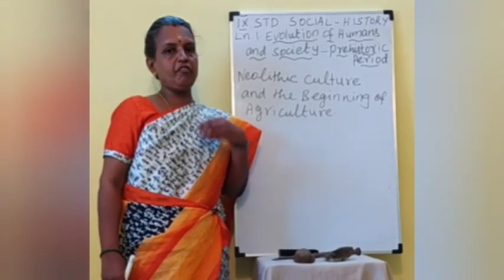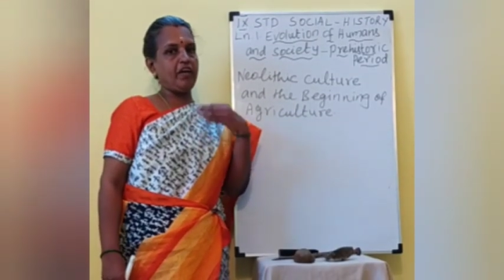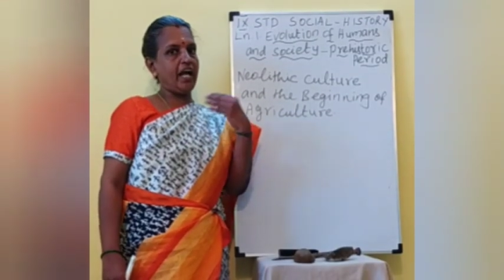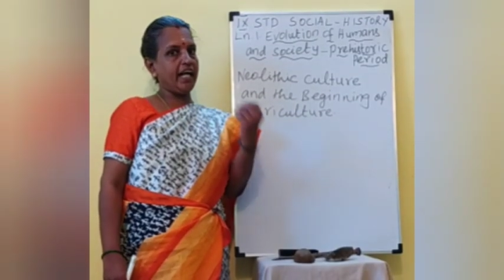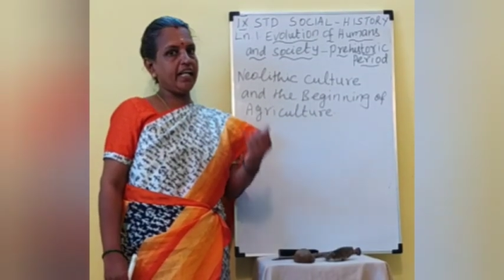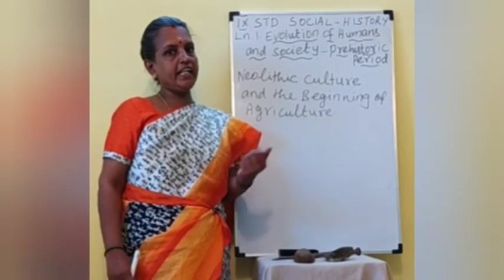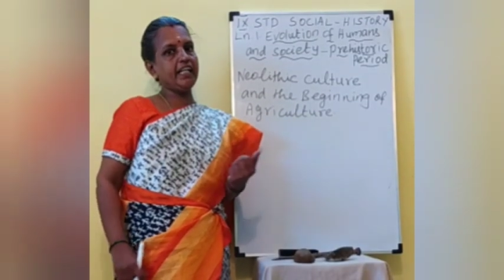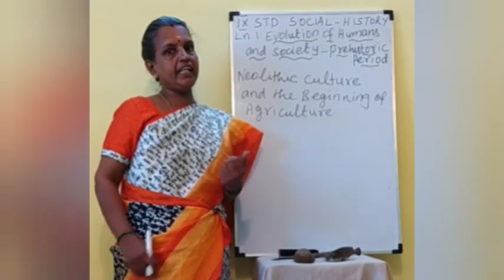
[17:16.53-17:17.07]
of
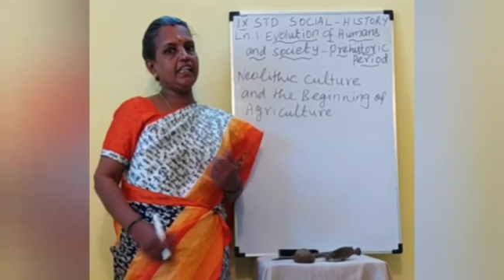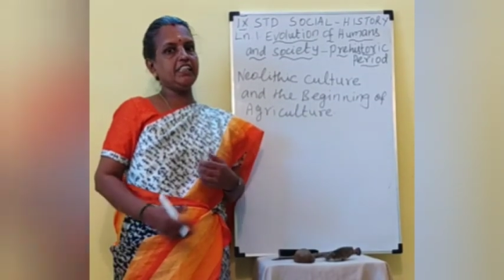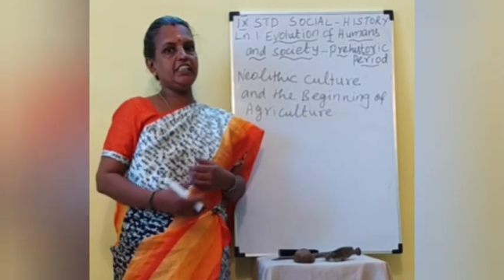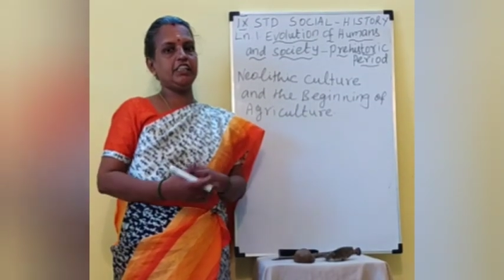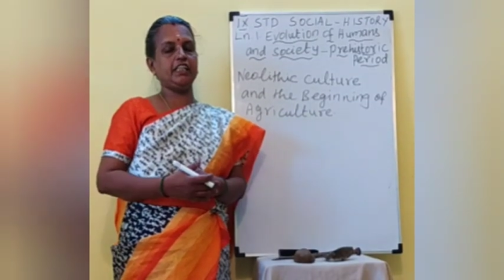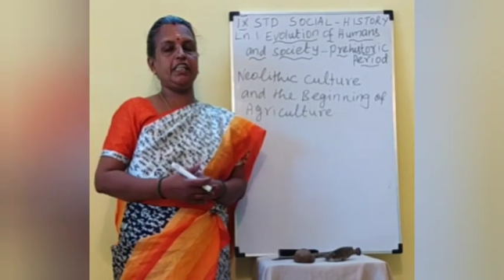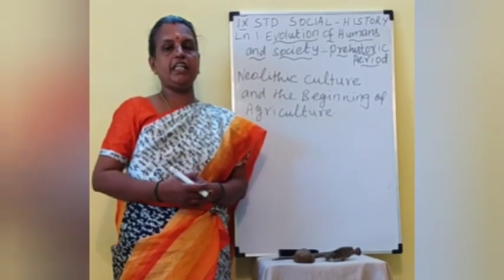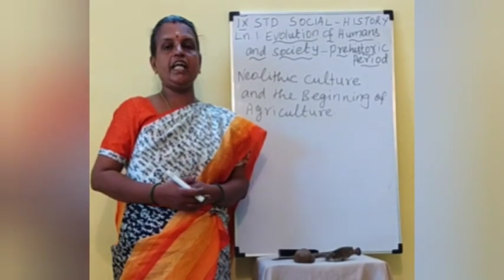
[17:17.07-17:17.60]

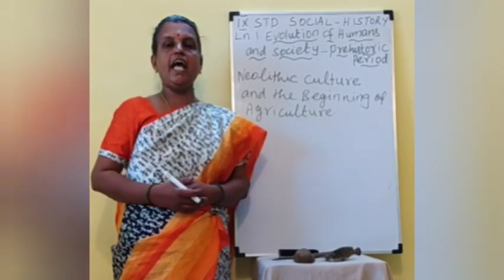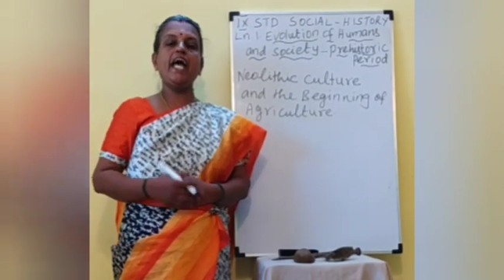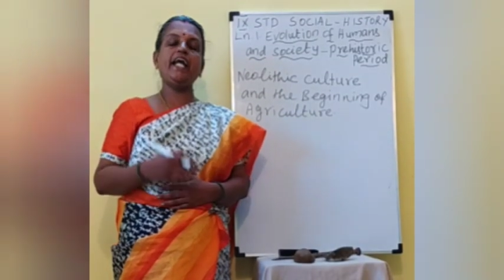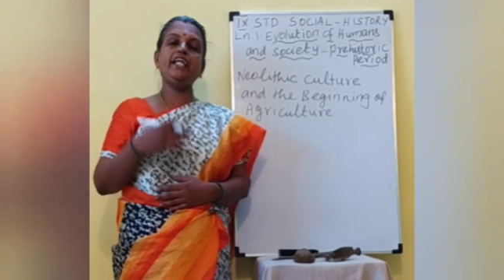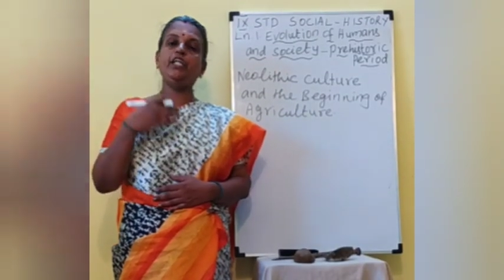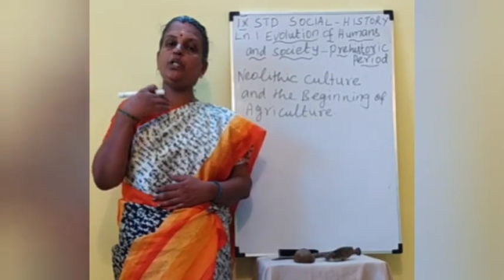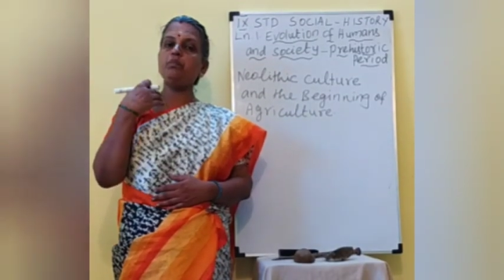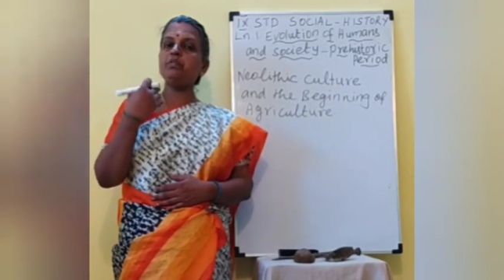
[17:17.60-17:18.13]
agriculture
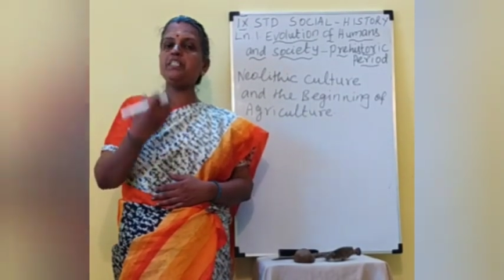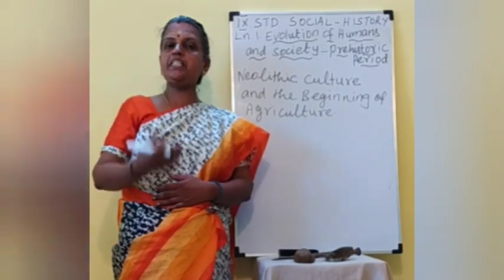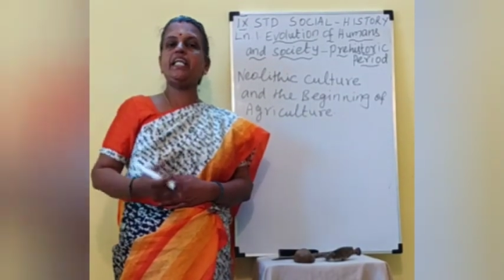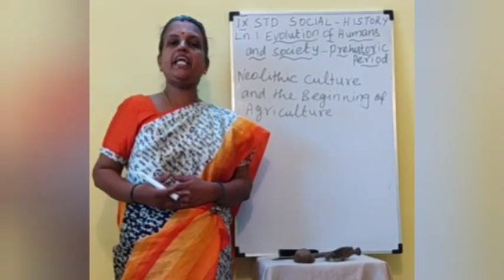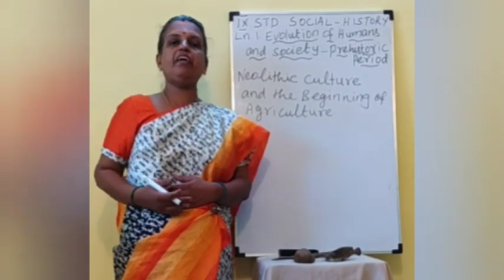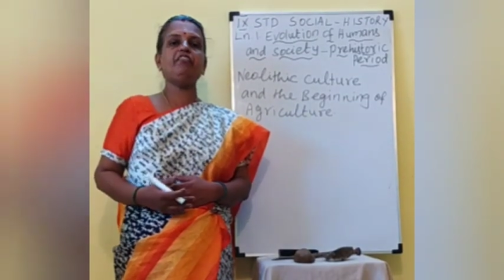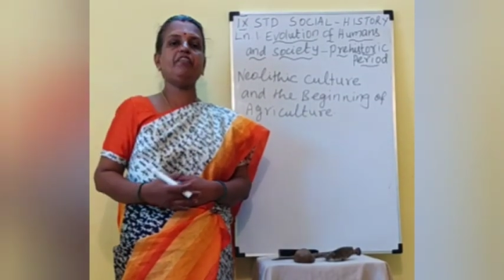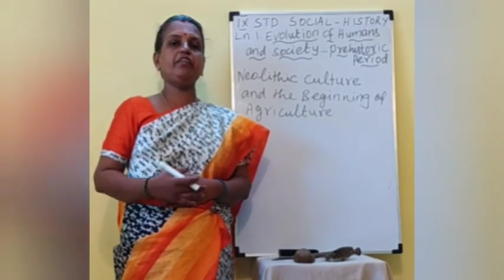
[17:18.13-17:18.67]
and
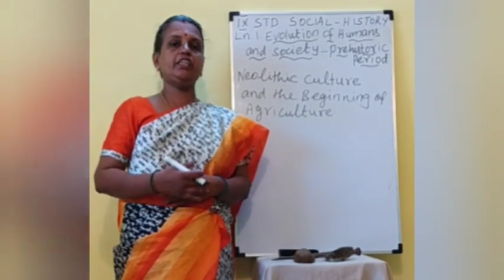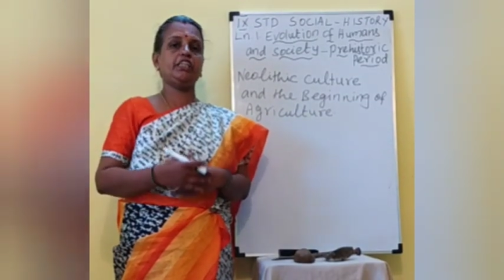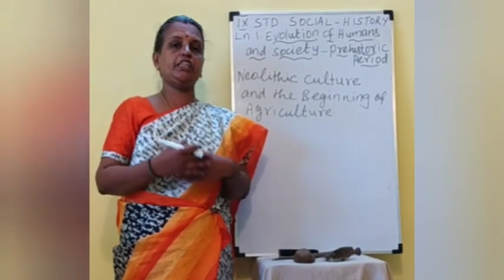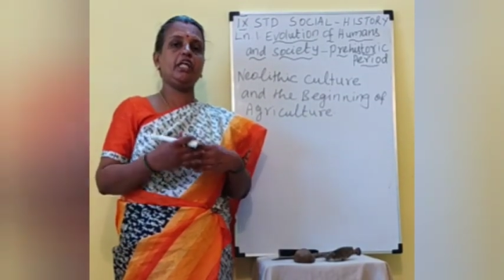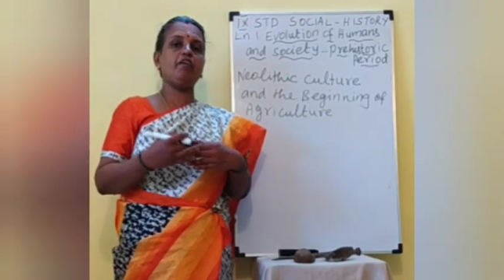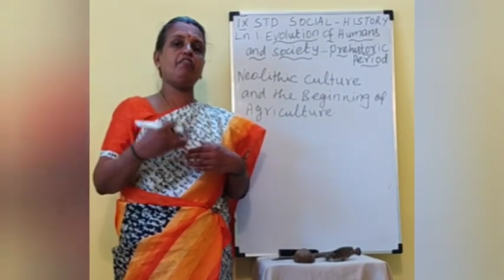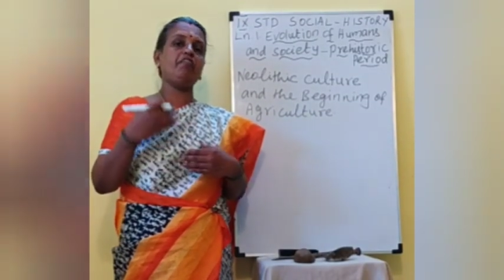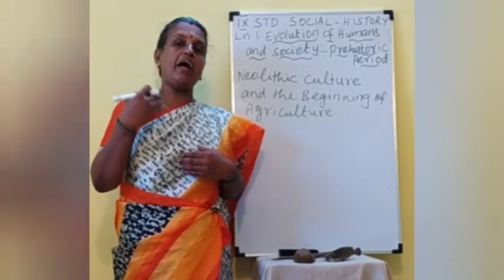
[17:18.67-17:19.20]

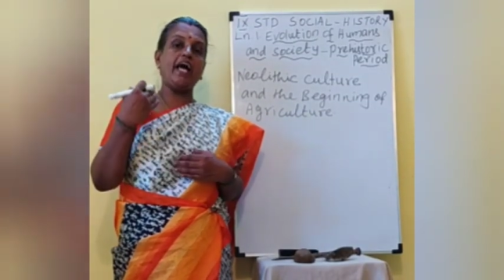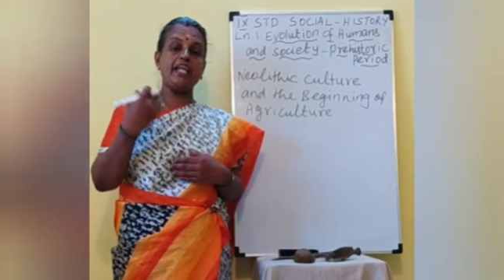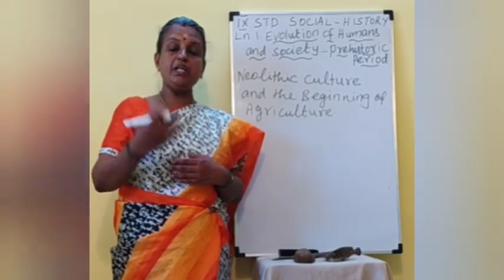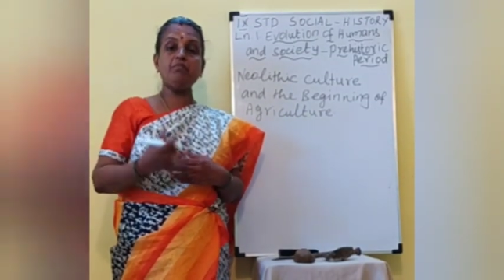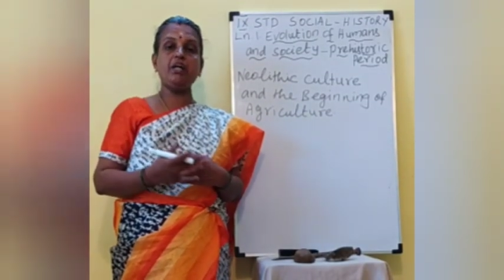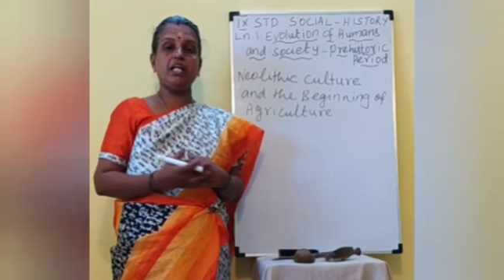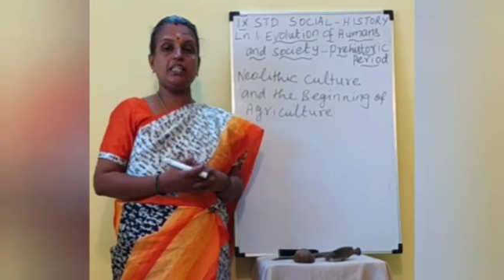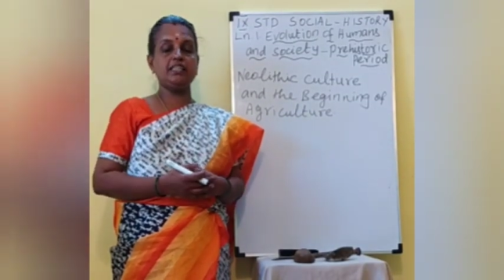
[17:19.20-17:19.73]
domestication of
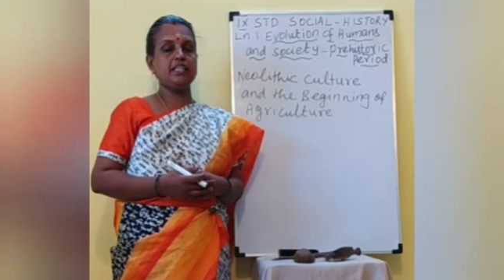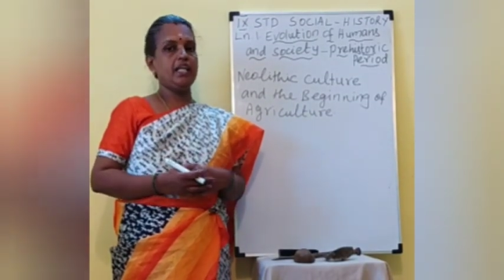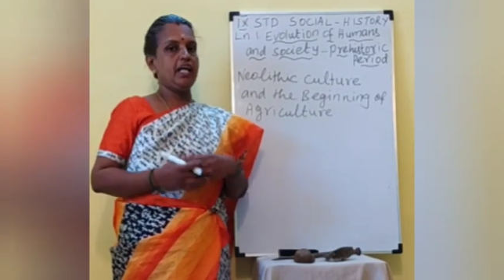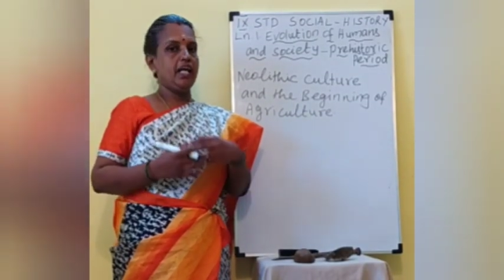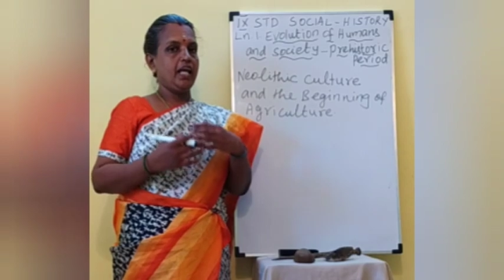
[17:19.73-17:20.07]
animals